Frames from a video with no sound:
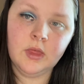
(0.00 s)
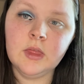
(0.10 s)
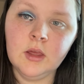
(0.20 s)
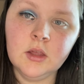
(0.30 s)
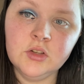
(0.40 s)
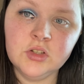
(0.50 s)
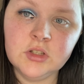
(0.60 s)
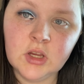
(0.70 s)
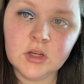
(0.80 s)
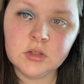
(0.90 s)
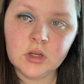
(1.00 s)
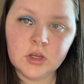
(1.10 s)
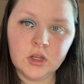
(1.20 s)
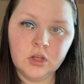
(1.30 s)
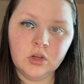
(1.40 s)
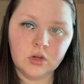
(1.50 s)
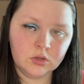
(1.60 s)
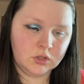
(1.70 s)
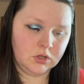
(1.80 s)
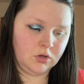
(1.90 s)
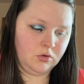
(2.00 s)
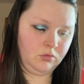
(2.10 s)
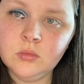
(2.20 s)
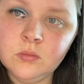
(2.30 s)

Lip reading: think it just takes like getting used to.